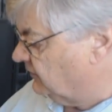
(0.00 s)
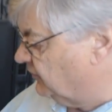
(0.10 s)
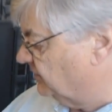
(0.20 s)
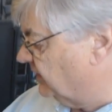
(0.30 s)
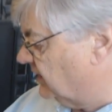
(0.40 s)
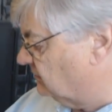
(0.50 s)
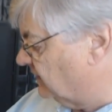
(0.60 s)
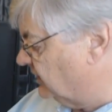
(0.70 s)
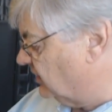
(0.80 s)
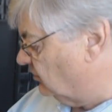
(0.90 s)
from the
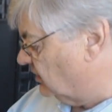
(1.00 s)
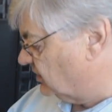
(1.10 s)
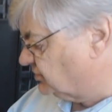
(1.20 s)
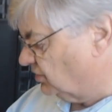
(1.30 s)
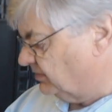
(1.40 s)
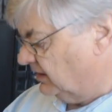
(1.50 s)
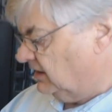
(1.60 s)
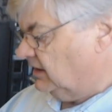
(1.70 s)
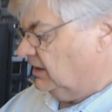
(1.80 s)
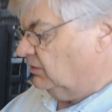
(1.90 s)
Radio Workshop
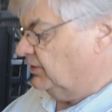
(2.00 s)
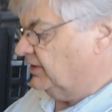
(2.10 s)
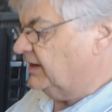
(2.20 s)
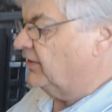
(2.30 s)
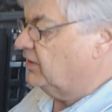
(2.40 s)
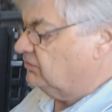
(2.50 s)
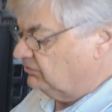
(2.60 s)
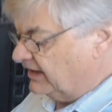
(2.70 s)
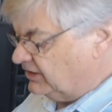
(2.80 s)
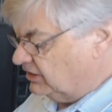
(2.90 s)
with another
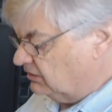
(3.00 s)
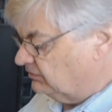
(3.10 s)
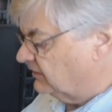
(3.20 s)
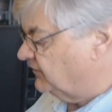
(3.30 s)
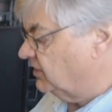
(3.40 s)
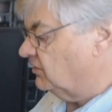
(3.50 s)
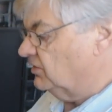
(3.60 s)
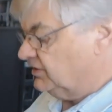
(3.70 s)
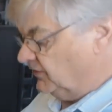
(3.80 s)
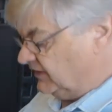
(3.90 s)
radio review.
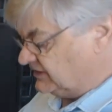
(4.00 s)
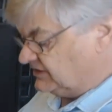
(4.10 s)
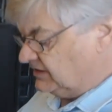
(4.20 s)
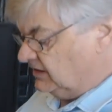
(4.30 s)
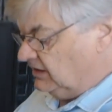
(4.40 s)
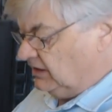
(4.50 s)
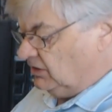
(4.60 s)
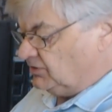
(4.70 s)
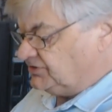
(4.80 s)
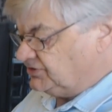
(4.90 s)
Look at this,
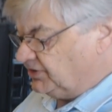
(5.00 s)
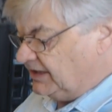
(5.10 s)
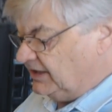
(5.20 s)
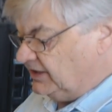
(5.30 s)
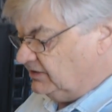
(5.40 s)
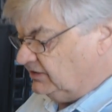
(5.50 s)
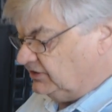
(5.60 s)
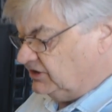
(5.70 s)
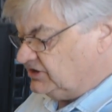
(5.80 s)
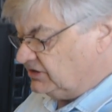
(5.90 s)
Australian
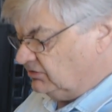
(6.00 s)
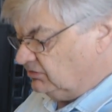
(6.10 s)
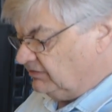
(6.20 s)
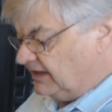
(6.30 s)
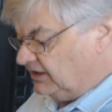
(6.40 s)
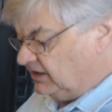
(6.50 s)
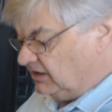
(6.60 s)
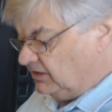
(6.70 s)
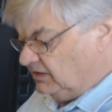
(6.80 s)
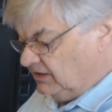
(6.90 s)
digital
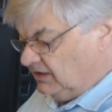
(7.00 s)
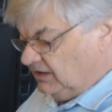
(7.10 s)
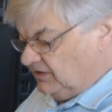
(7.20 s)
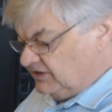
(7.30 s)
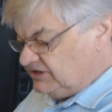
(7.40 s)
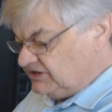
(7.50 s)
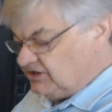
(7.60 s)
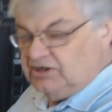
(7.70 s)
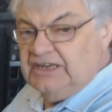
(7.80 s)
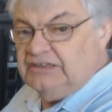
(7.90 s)
radio. This is
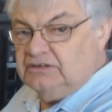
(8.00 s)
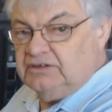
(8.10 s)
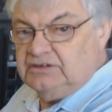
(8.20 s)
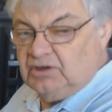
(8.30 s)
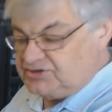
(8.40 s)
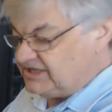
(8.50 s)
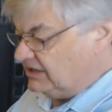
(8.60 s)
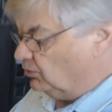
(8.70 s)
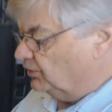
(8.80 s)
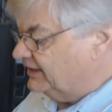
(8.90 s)
a Little
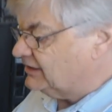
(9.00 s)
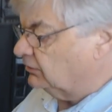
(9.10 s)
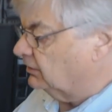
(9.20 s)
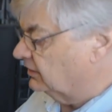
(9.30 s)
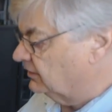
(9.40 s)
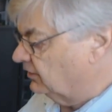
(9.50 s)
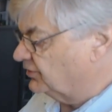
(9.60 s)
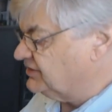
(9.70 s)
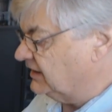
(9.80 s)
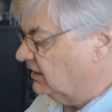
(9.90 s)
Lottie or Little
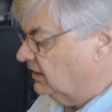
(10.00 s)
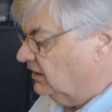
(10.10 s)
Lottie.